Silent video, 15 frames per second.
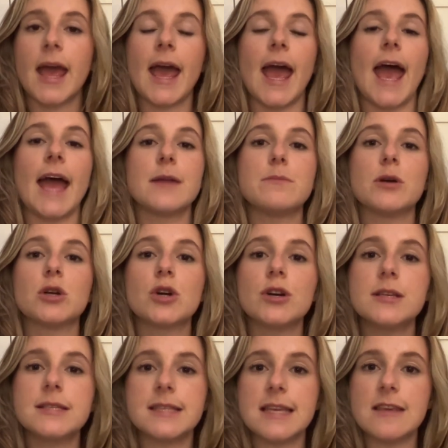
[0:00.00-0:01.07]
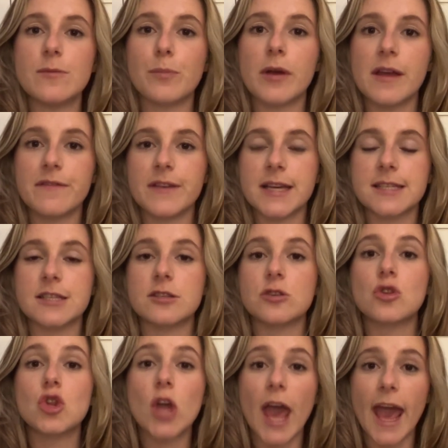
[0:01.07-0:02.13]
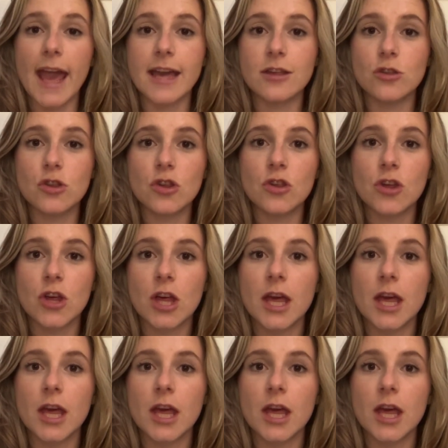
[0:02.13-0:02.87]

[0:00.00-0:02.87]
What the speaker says: And because these prefixes change,